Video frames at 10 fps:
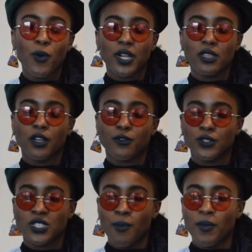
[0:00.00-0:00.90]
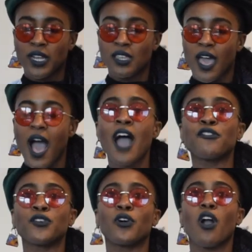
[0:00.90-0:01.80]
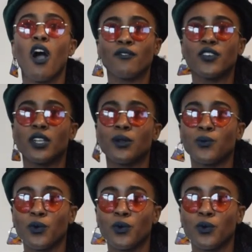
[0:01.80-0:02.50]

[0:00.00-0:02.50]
I want to look for somebody that I feel confident in